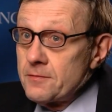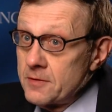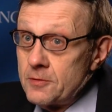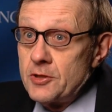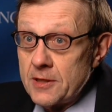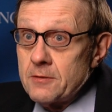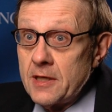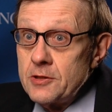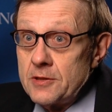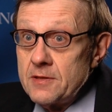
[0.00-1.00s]
for new
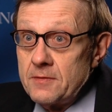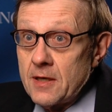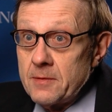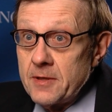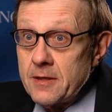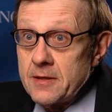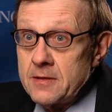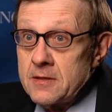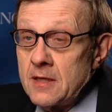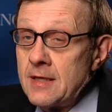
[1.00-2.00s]
generations of young
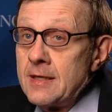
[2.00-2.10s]
Americans.